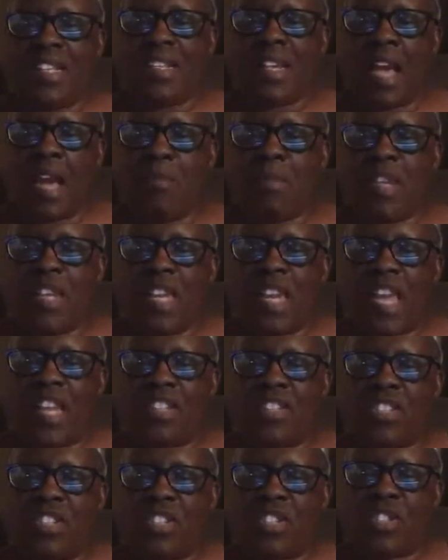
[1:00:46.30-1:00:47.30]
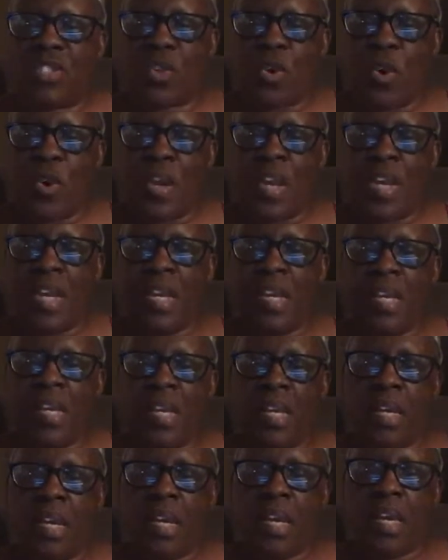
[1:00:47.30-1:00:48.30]
time to catch the story.
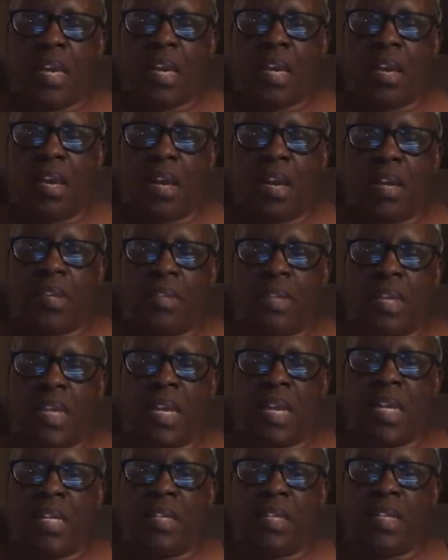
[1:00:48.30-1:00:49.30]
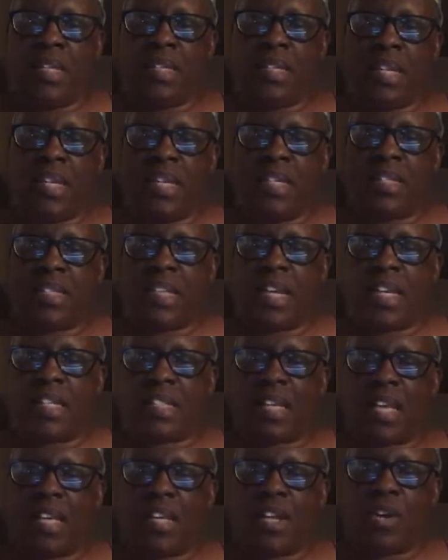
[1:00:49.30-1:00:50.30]
The NDT
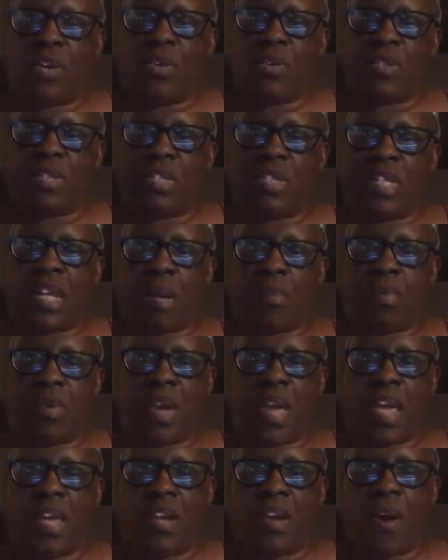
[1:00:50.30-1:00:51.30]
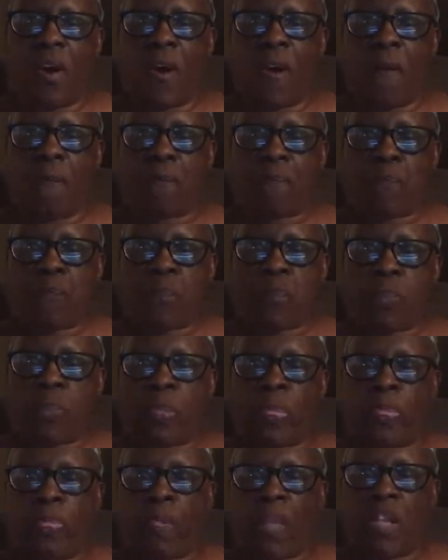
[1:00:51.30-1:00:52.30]
says hello to Deborah and all.
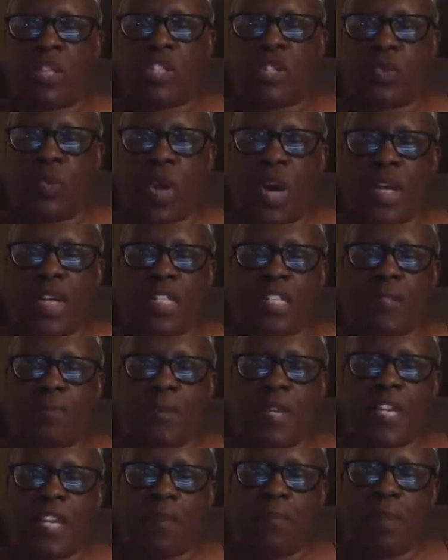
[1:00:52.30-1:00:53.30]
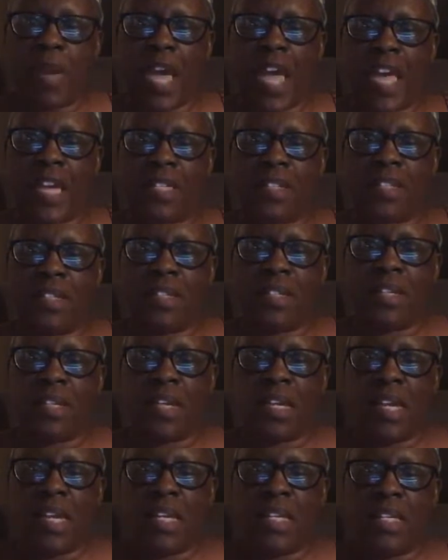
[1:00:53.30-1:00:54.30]
Shawana speaking back to the
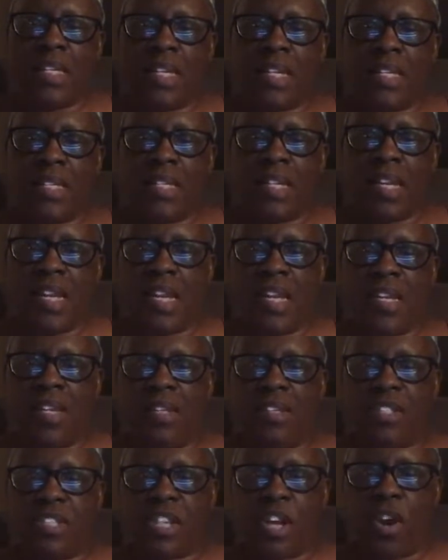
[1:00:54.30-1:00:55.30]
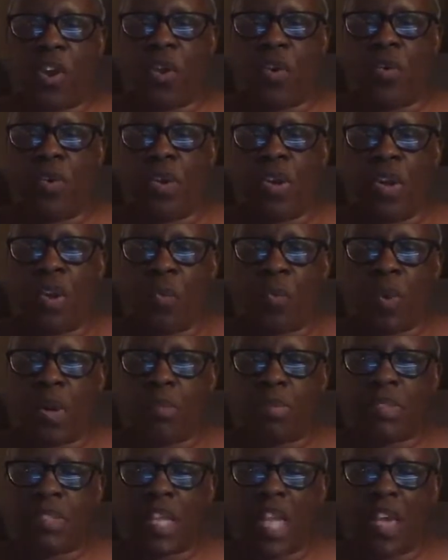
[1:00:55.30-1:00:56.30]
NDT show.
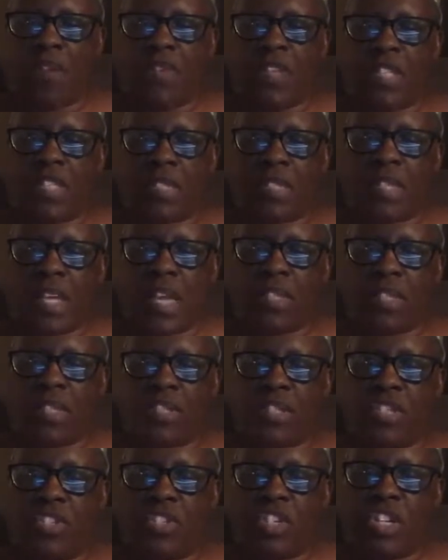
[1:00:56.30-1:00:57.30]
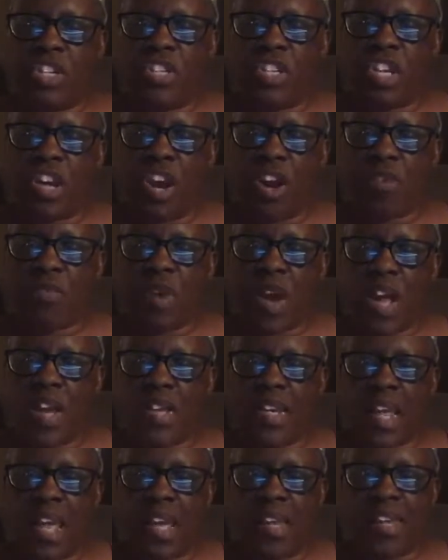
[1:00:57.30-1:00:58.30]
Web Savvy says to Gigi, all
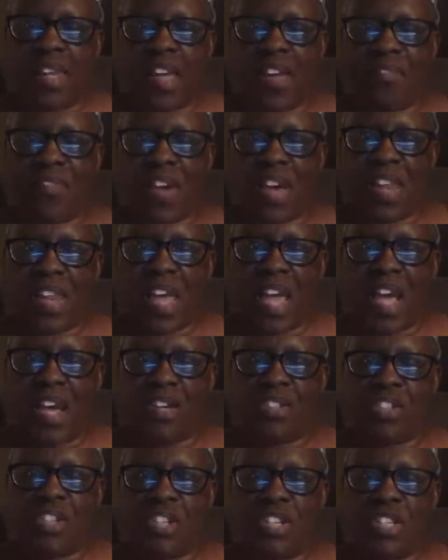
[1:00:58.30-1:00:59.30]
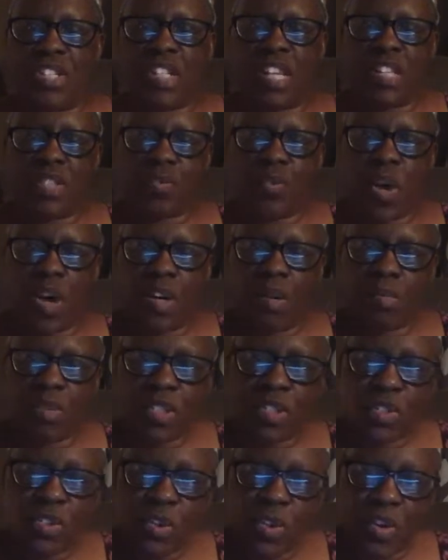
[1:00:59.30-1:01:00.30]
right now, laugh out loud. Gigi says, welcome to
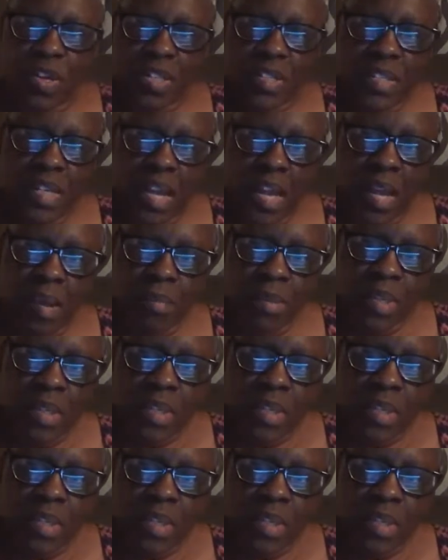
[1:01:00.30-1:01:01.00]
Storytime